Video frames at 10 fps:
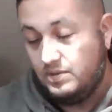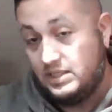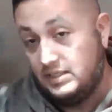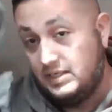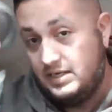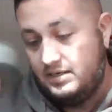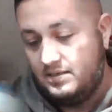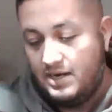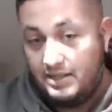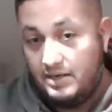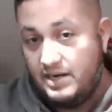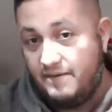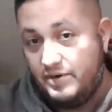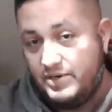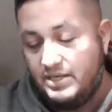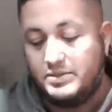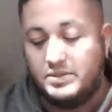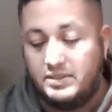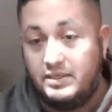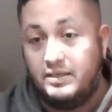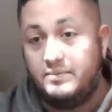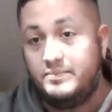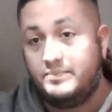with a lid, and then you have utensils in here.